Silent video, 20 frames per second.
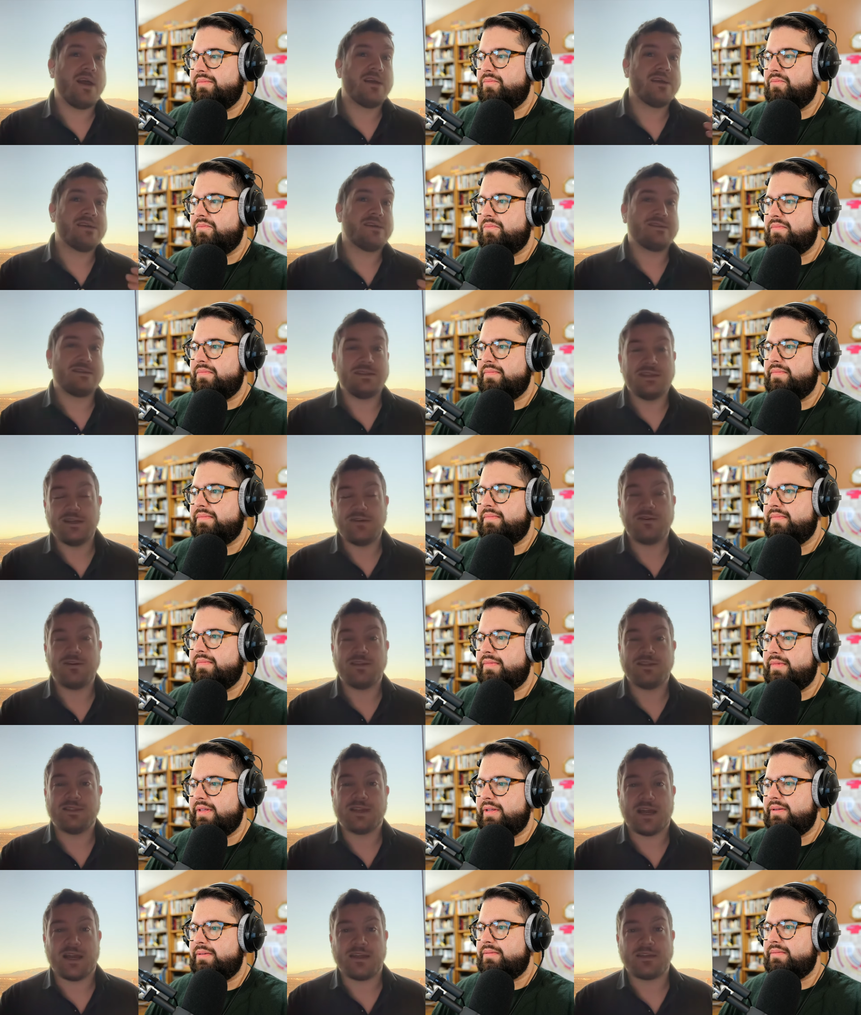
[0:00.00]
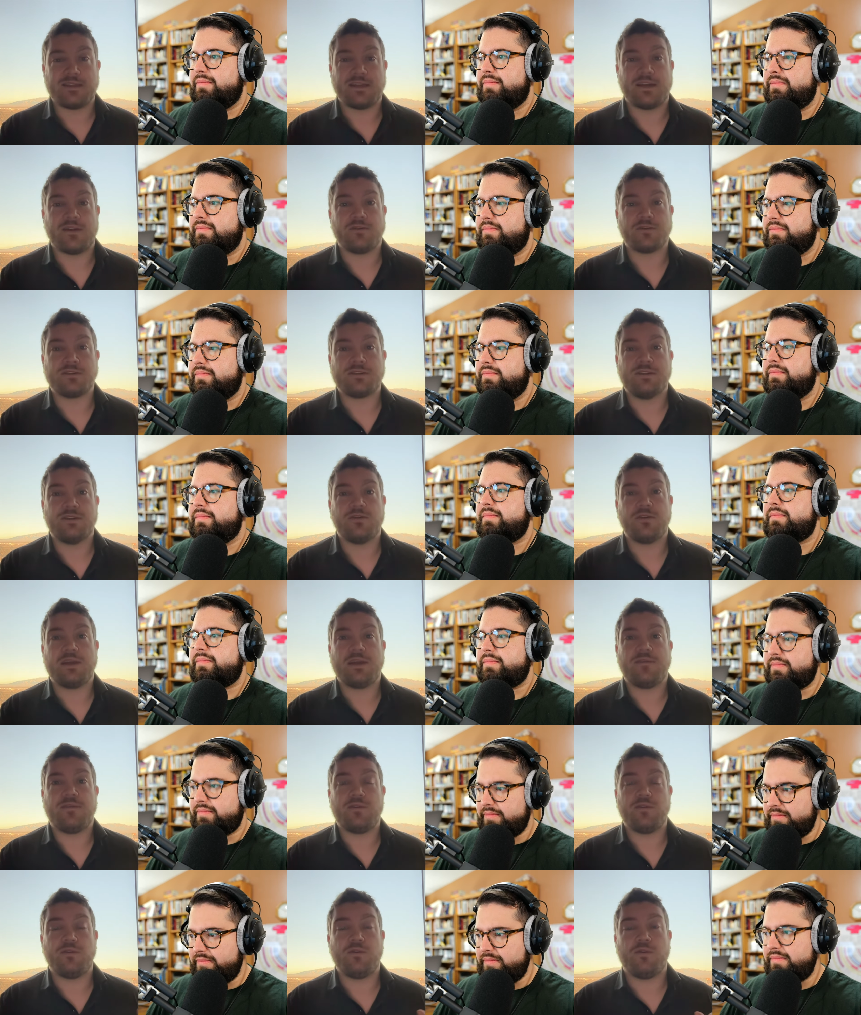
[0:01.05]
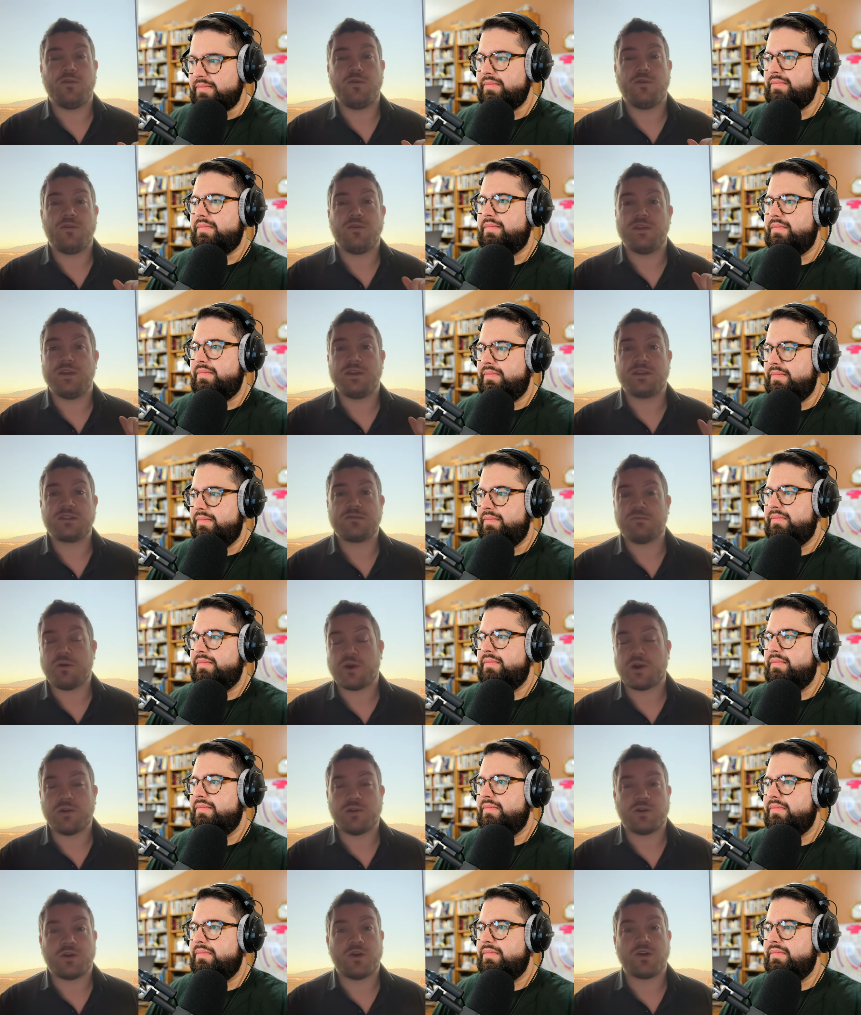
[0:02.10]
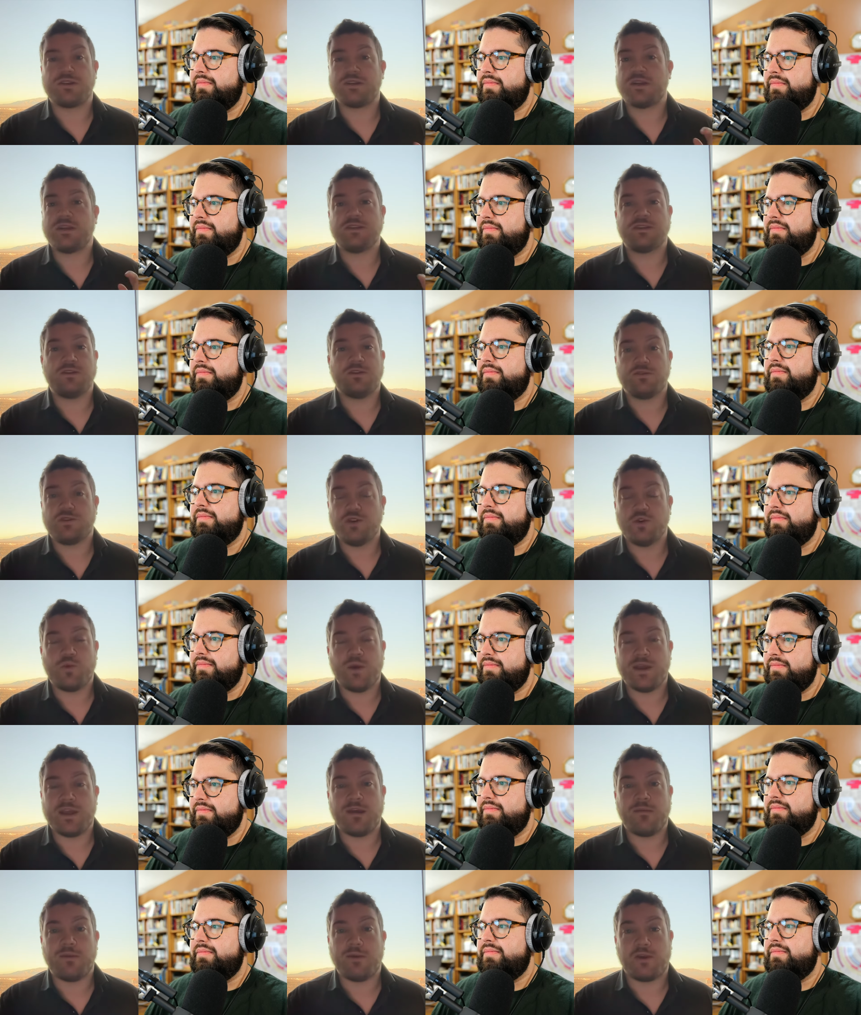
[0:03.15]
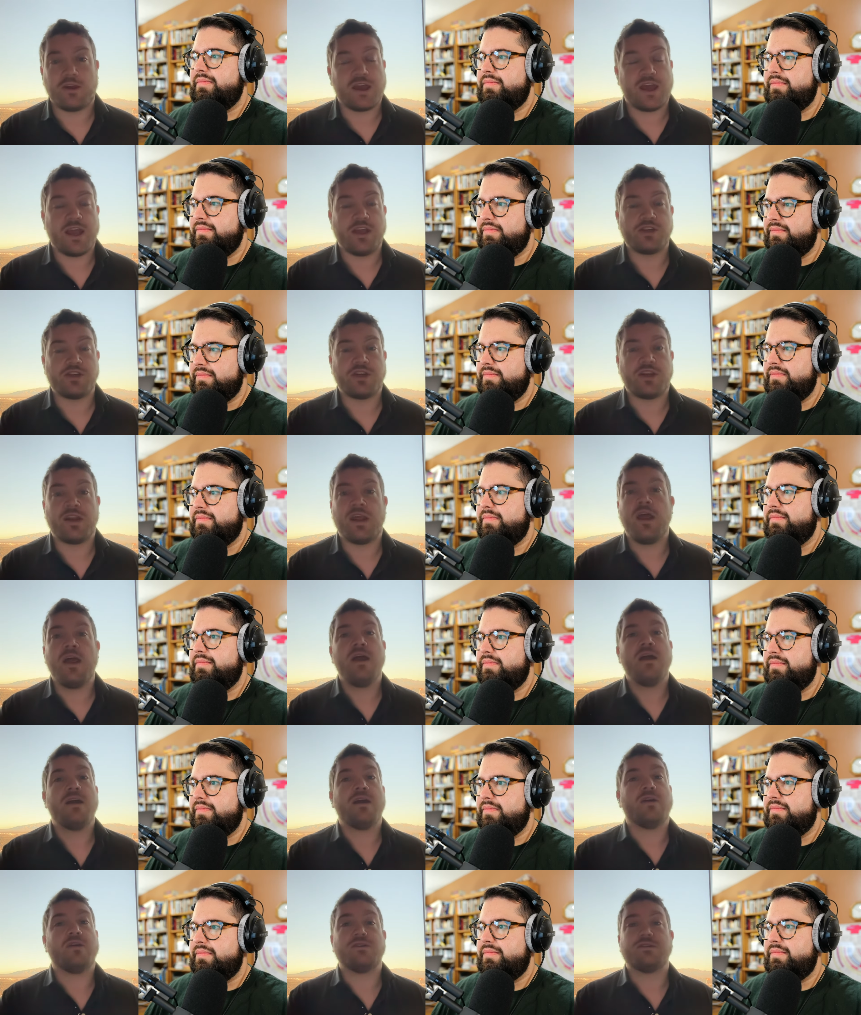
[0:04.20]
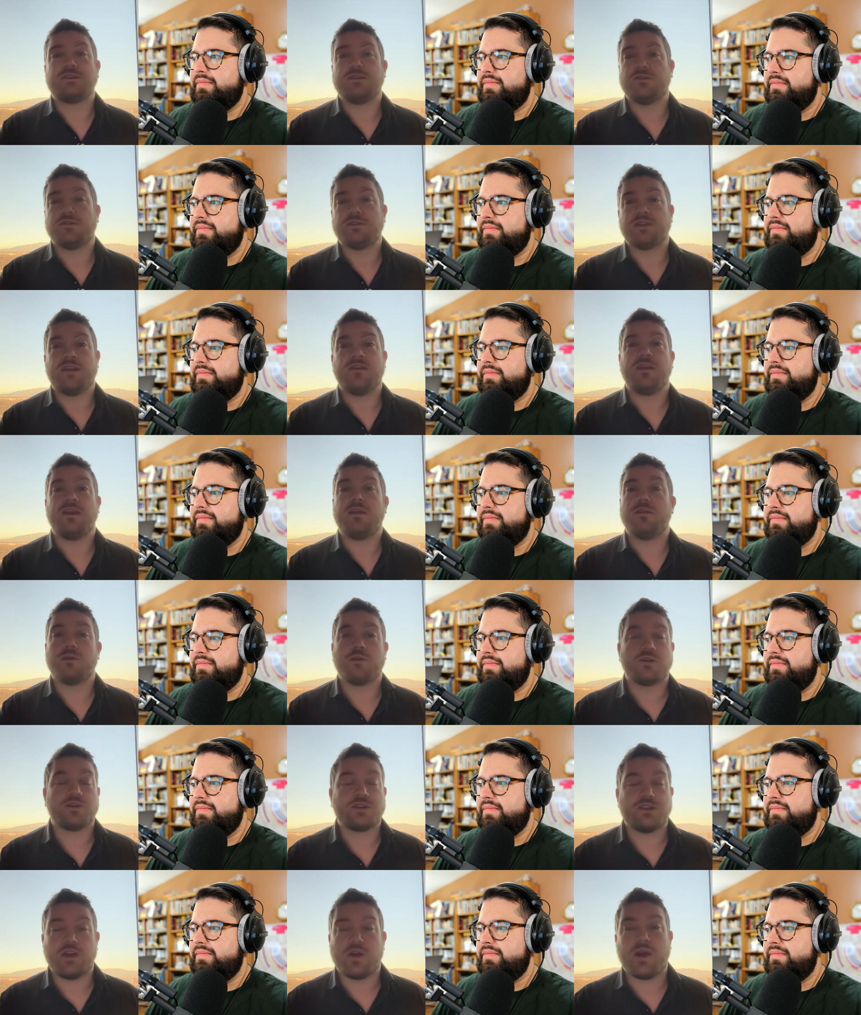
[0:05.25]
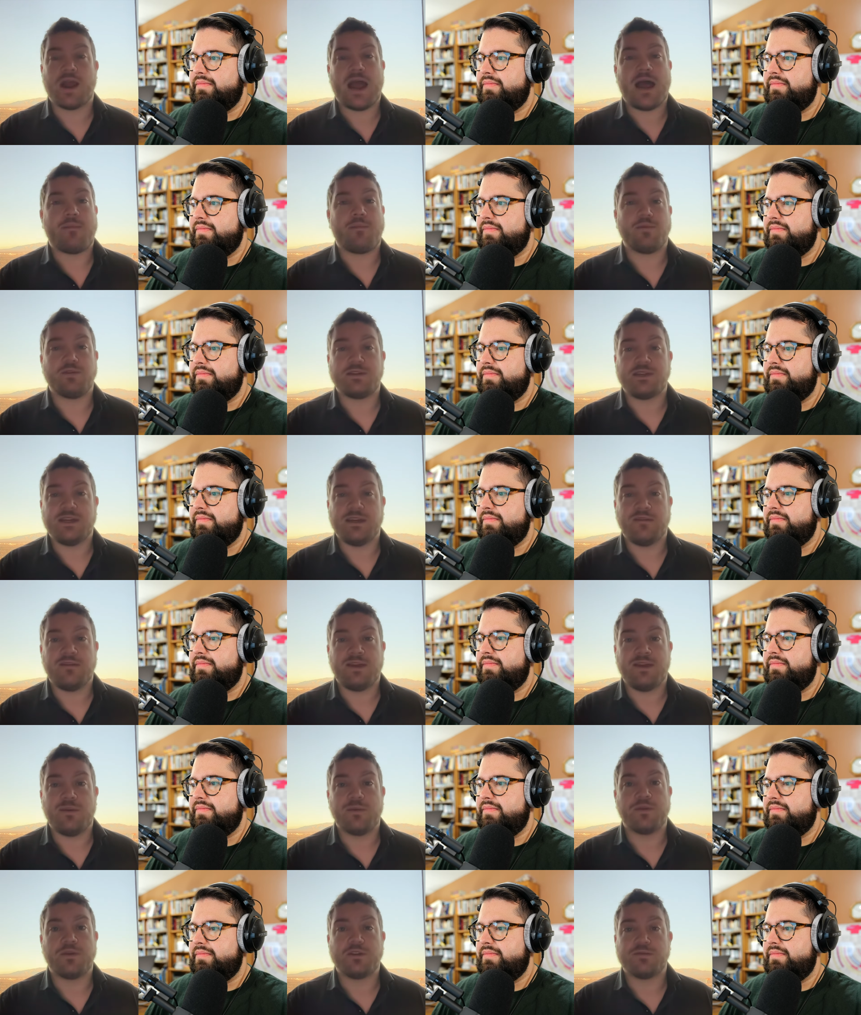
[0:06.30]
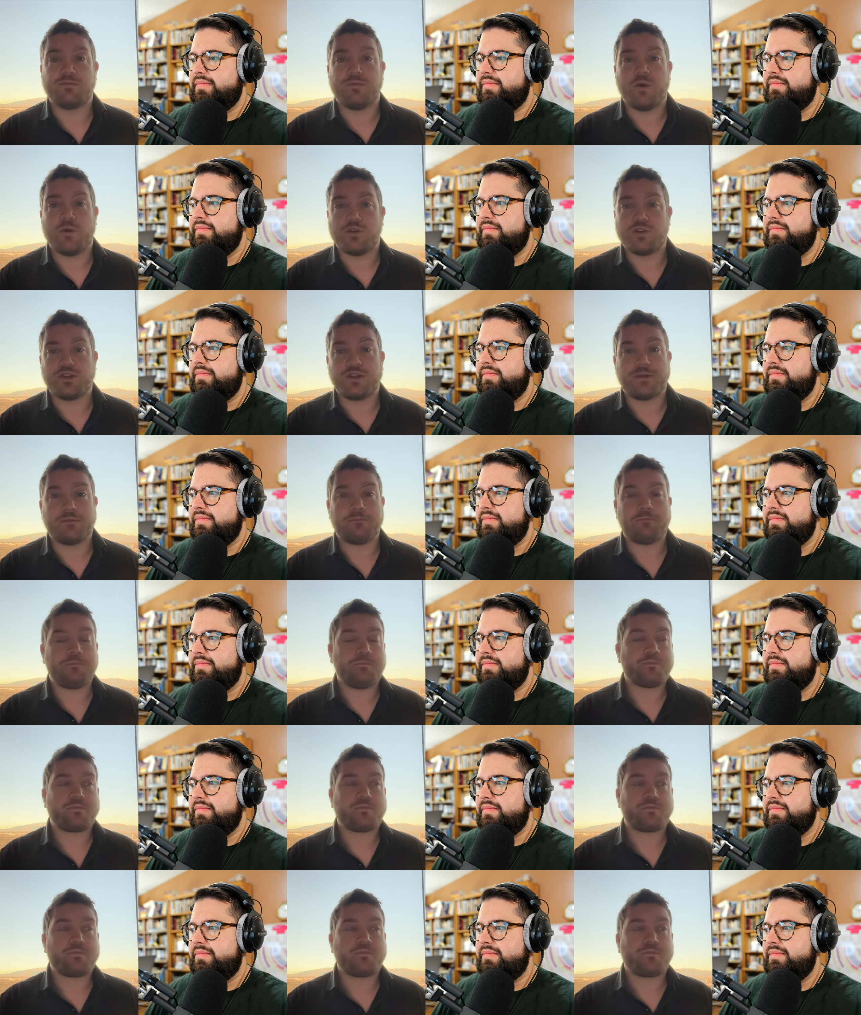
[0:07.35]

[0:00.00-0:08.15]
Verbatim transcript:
Speaker 1: still is nice. It'll still give you the smart alerts, still two way communication. It'll still send the alert to your Apple TV when there's motion.